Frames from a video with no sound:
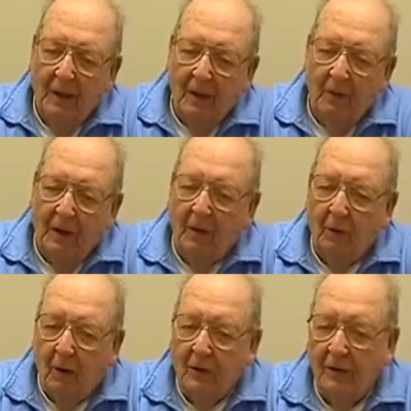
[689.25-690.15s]
that we
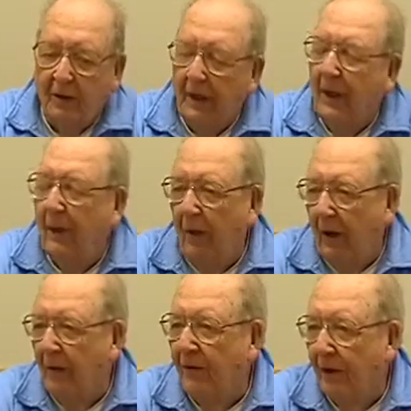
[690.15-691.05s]
crossed the
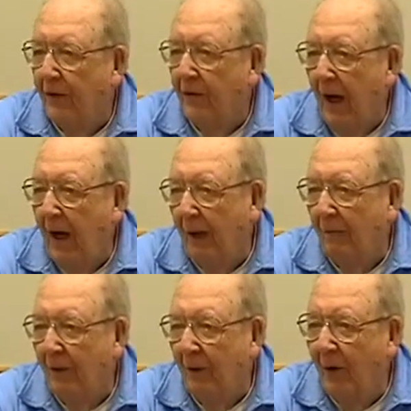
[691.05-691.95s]
equator six
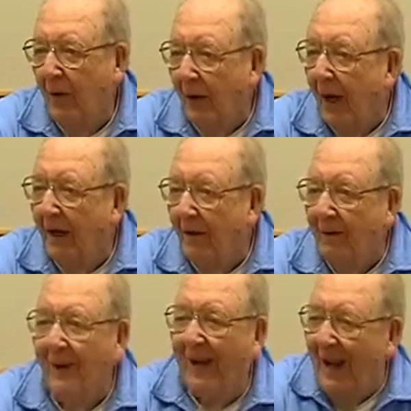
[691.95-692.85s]
times in one night,
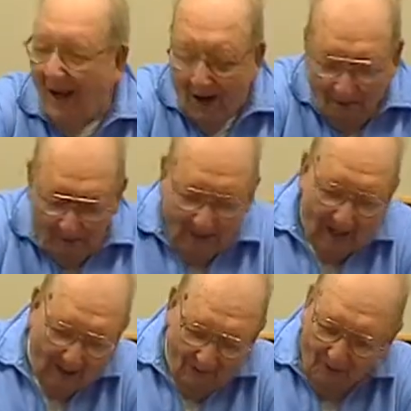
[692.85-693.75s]

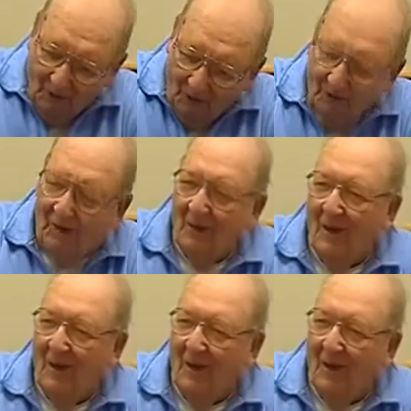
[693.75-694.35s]
back and forth.